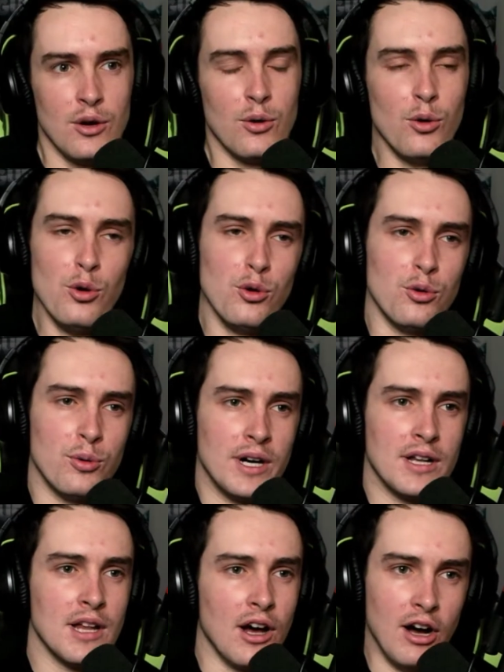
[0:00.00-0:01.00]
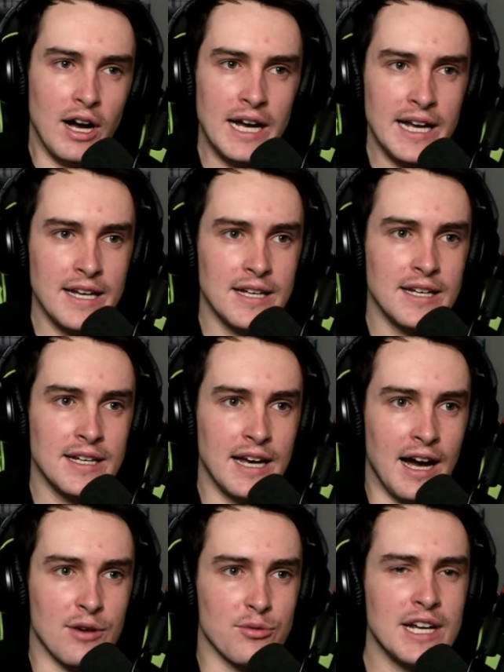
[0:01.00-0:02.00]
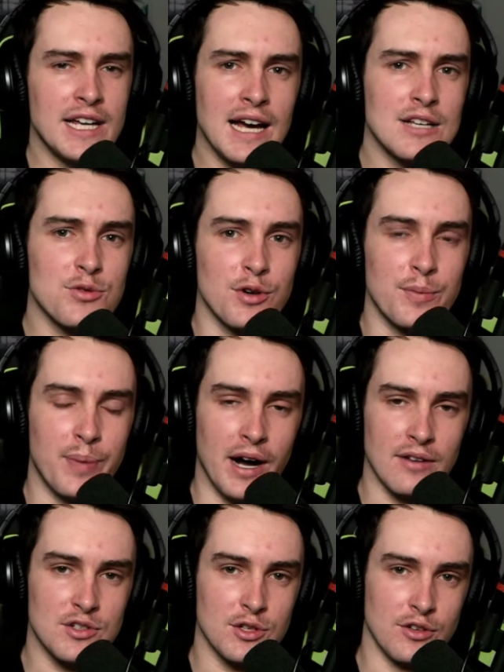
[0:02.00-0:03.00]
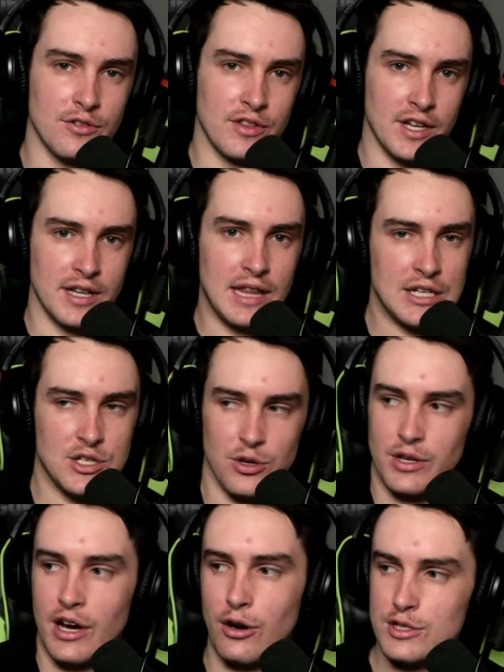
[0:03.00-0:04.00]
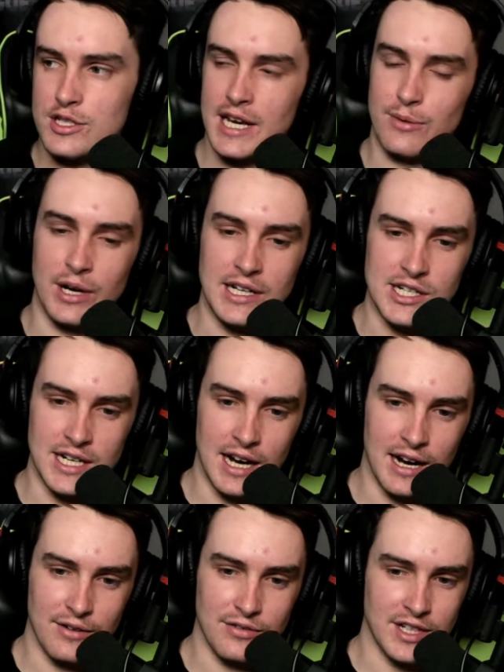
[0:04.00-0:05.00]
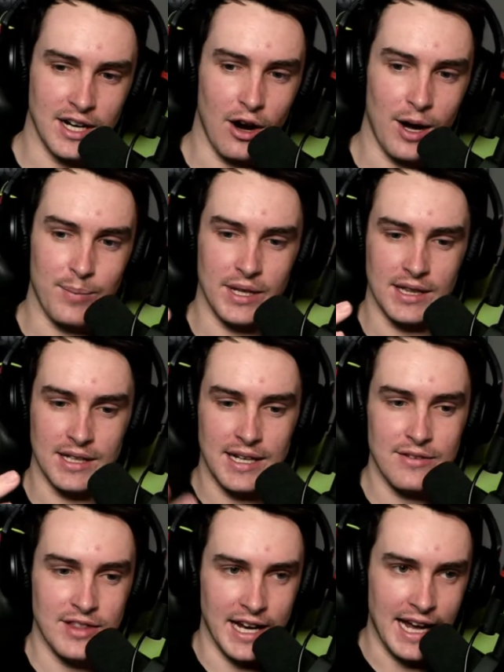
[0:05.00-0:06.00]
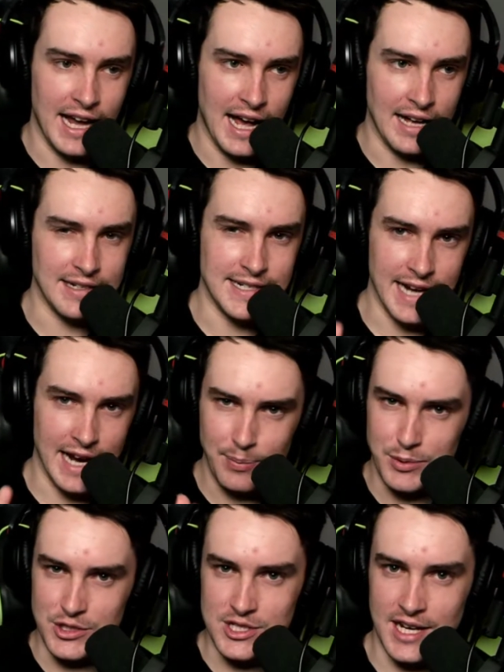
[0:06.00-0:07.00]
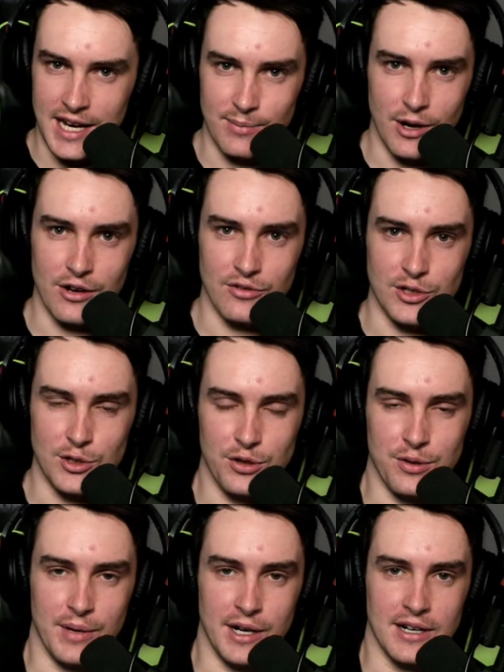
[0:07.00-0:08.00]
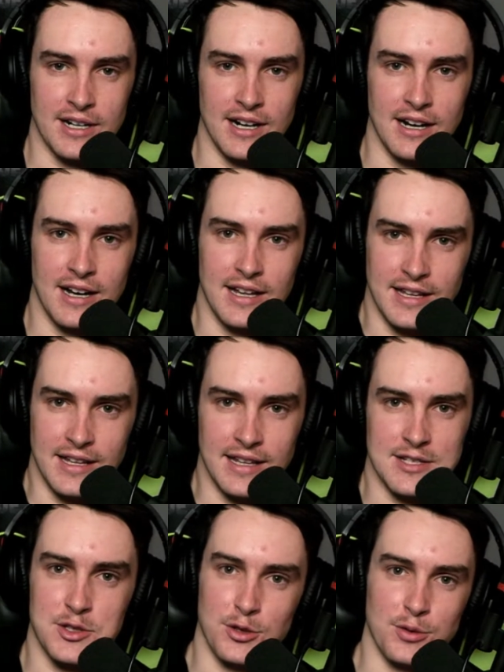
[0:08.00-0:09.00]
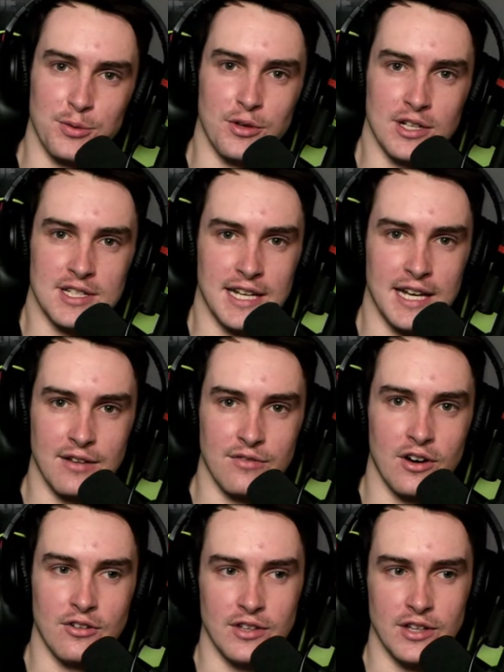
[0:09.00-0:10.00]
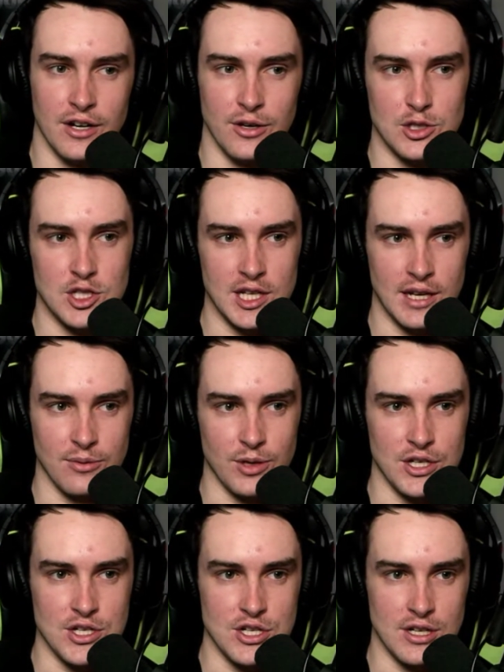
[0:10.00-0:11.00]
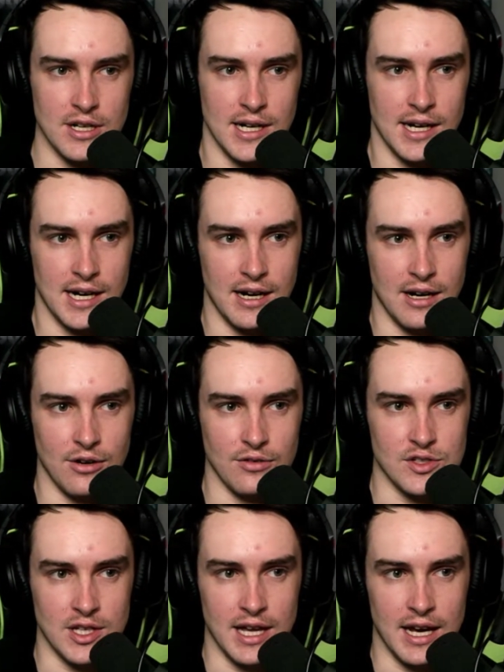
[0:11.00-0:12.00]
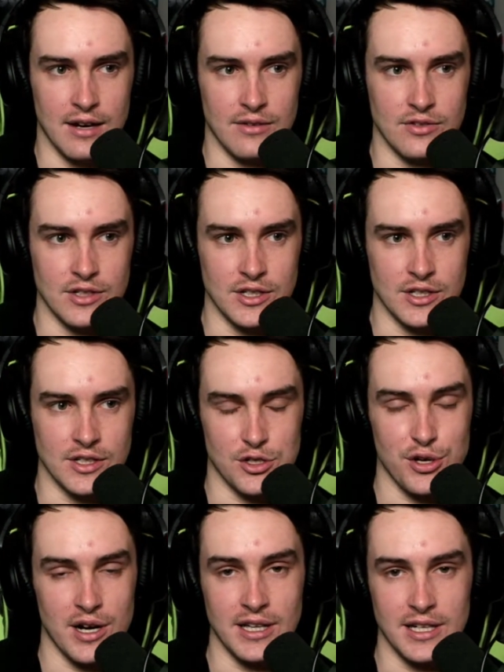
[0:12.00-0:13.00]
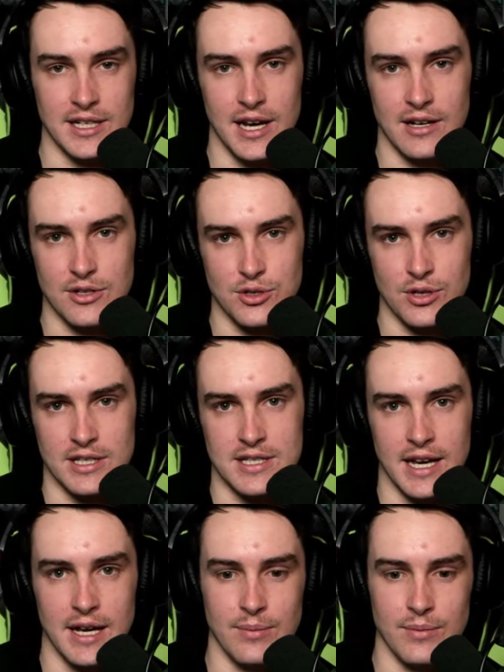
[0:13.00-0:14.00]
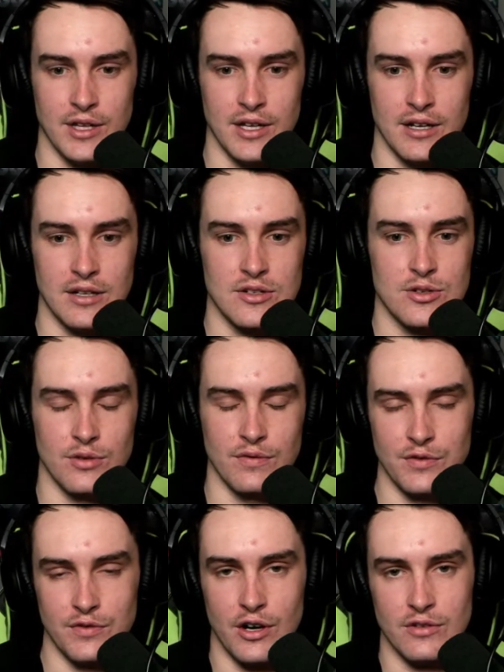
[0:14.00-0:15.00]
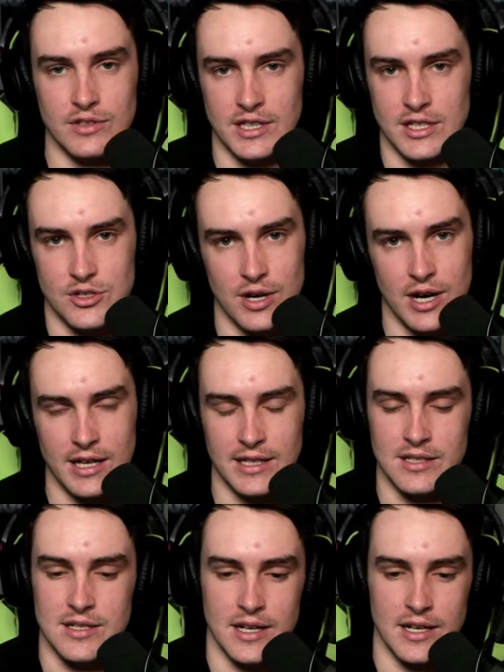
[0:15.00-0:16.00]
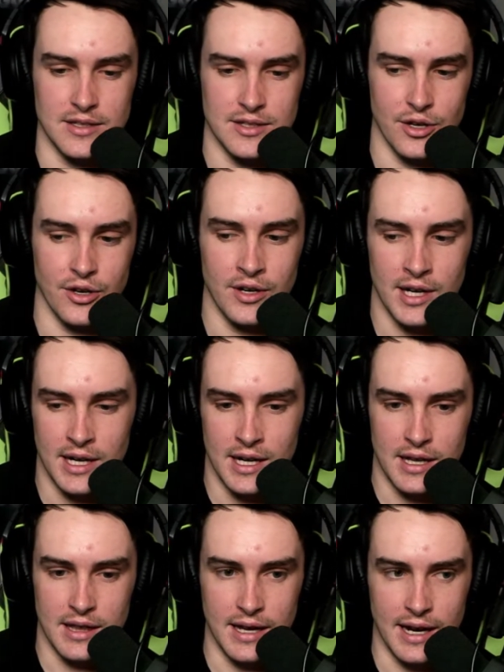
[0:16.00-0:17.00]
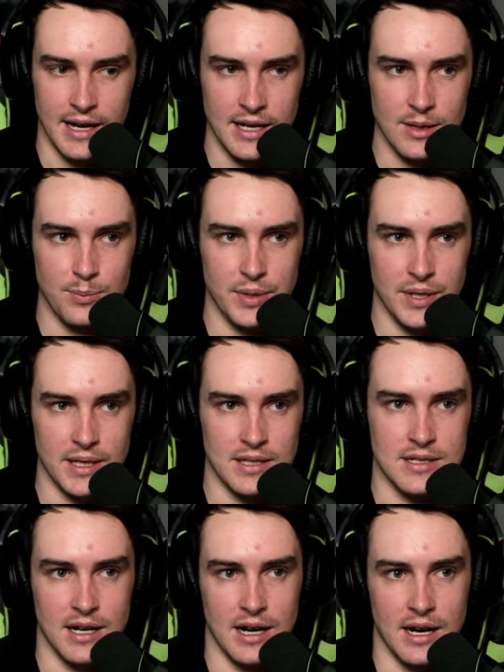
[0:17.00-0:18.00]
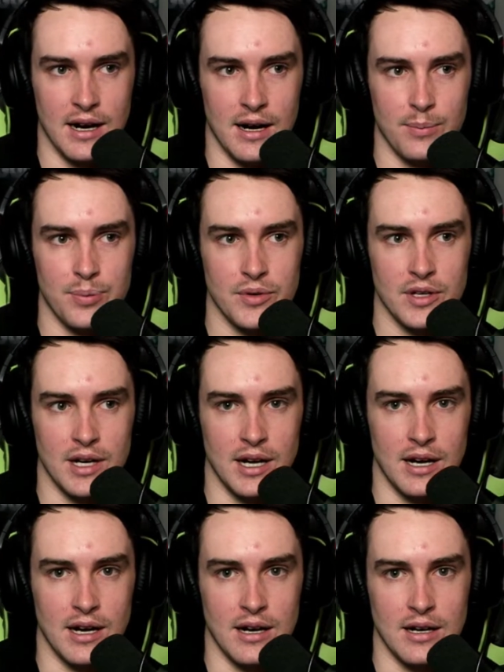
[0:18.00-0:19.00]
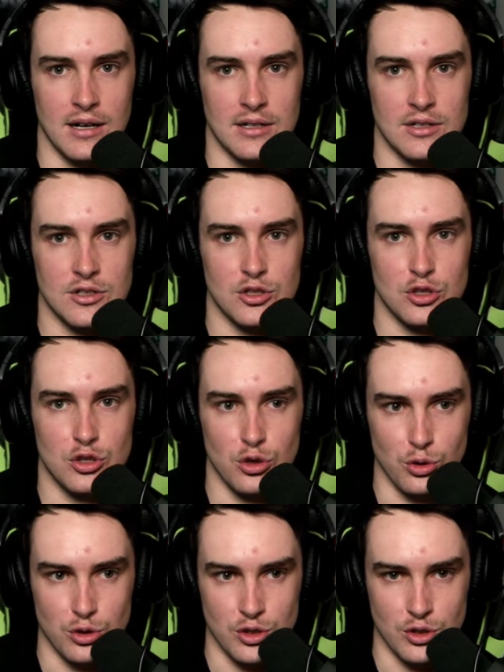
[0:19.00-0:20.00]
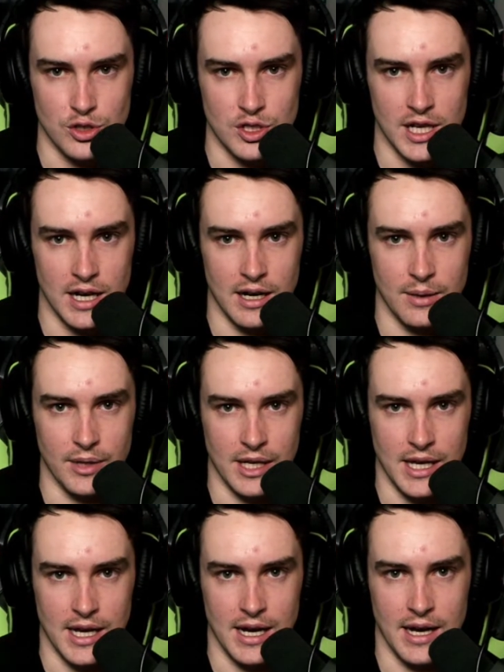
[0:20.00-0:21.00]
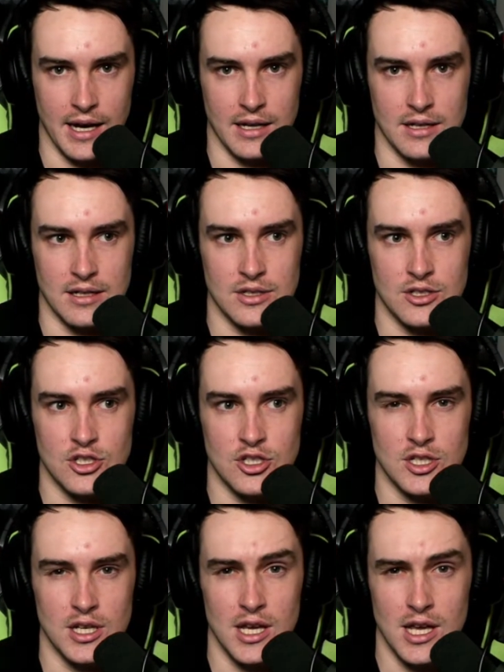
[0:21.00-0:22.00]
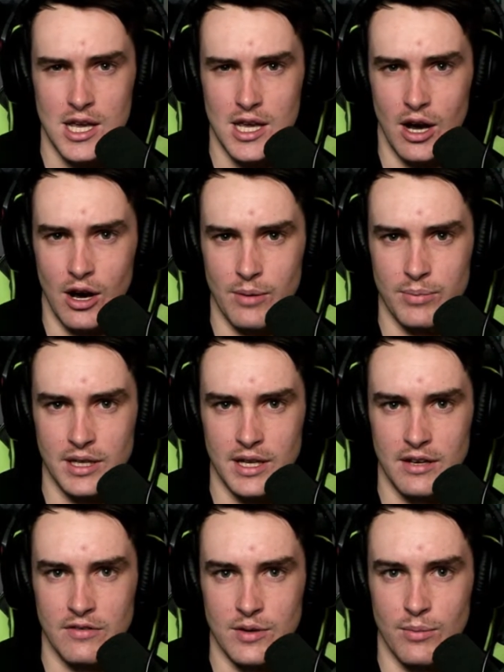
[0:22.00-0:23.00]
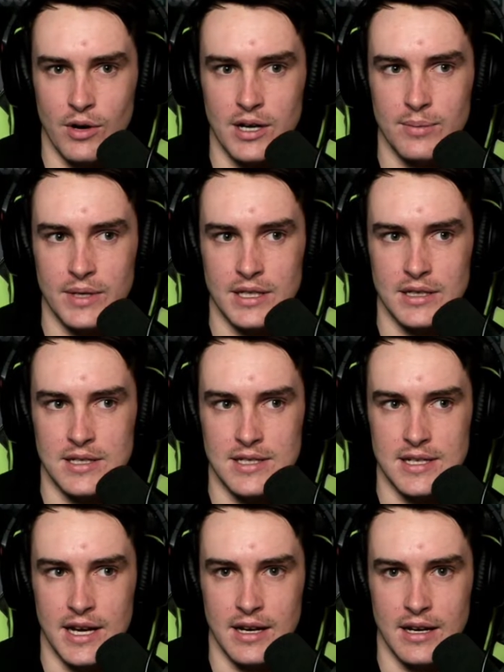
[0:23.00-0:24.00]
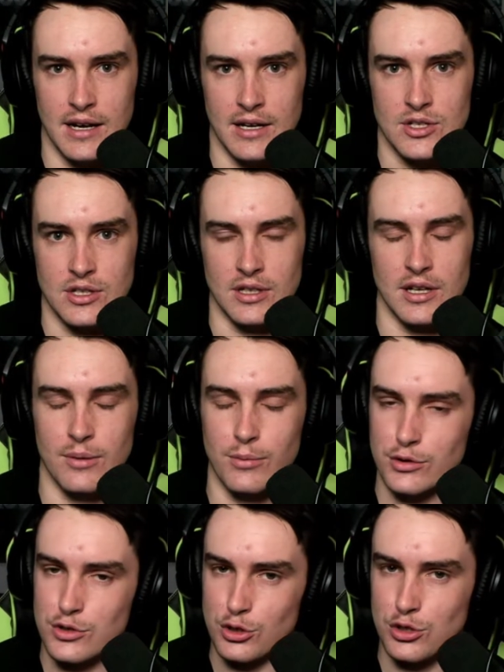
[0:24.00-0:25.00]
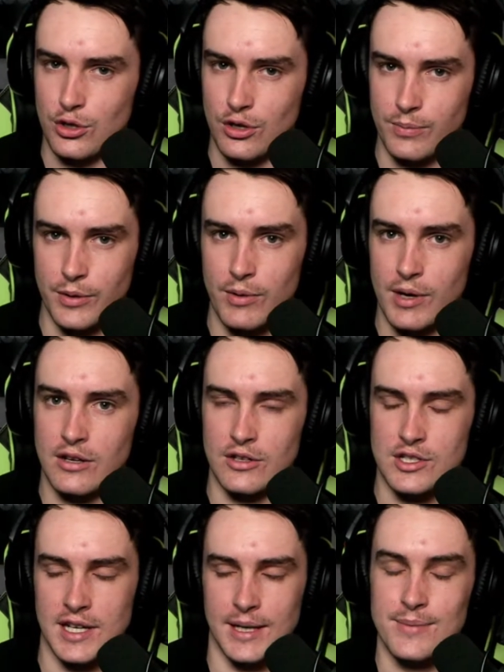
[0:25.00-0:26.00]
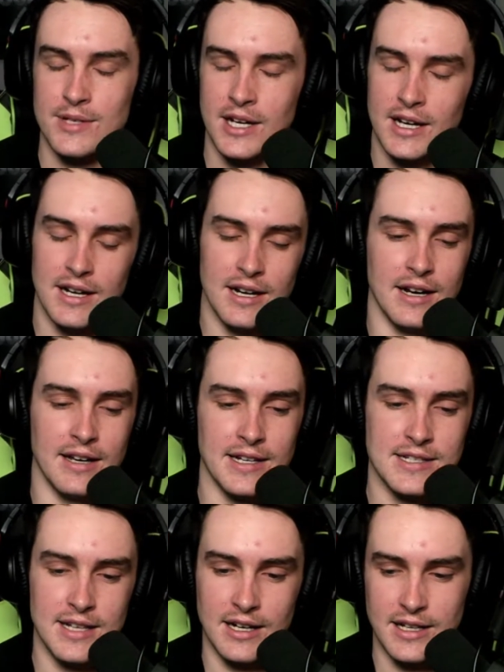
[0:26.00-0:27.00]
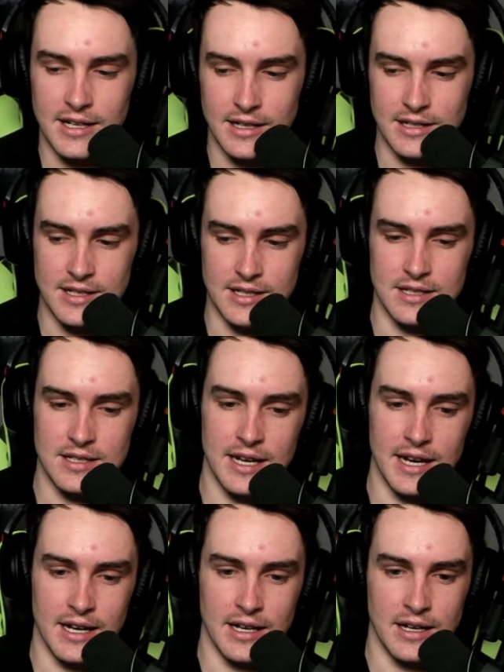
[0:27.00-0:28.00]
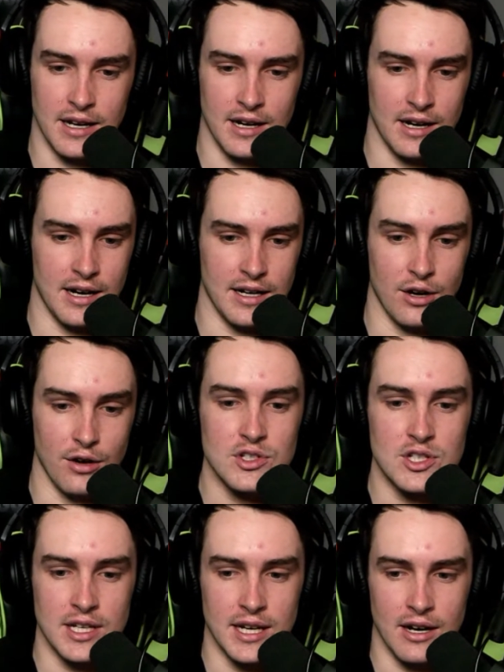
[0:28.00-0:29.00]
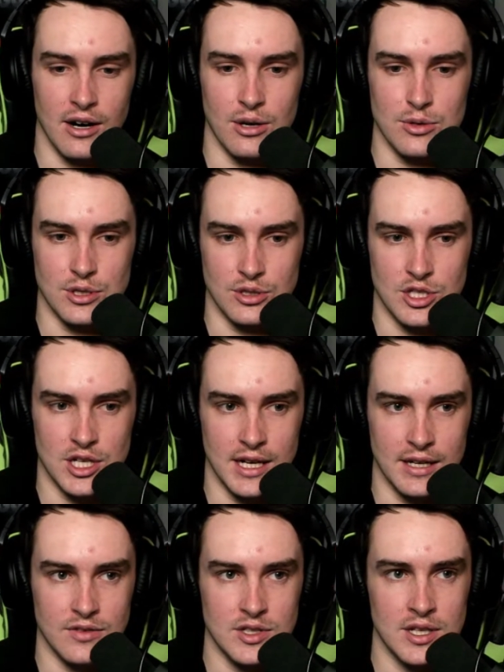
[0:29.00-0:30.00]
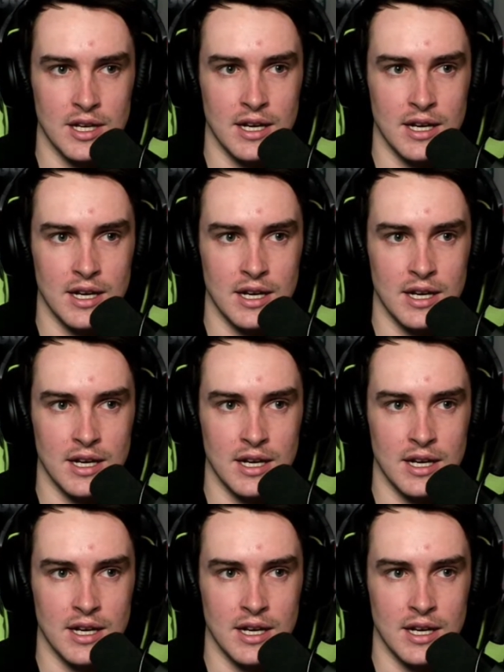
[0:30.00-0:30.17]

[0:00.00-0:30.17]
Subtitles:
Oh, well, Renegades were a part of they joined the OCE region after I believe they had Dapper's team over in North America, and then they sort of wanted to get involved in the OCE region. Obviously, they have an Australian Counter-Strike team, and they're sort of involved in the Australian scene. So they picked up Torsos, Kami, and Siki, I believe. It might have been Zen, actually. I'm not too sure, but one of those teams, and they started getting into the scene. Obviously, I was on Chiefs.